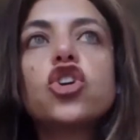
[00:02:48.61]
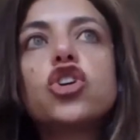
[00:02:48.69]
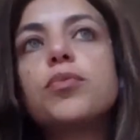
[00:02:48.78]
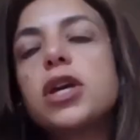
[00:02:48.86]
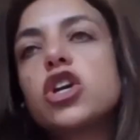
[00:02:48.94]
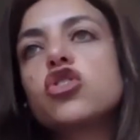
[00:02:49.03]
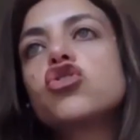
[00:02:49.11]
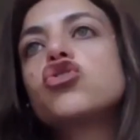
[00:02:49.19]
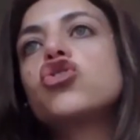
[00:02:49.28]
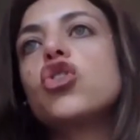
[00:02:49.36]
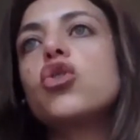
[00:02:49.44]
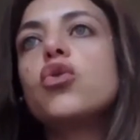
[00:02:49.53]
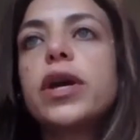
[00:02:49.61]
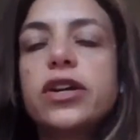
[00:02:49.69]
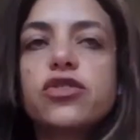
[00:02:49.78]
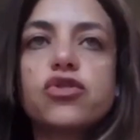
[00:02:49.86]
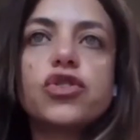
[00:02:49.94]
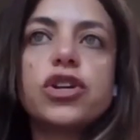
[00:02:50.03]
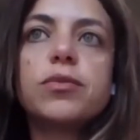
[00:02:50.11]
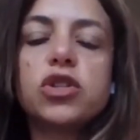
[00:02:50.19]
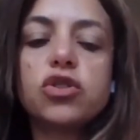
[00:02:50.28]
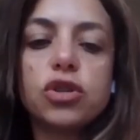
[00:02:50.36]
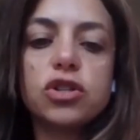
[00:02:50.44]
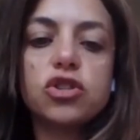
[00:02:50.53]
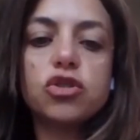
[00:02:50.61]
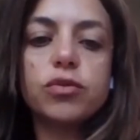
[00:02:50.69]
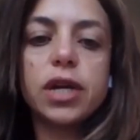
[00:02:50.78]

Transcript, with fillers: and her being so extreme in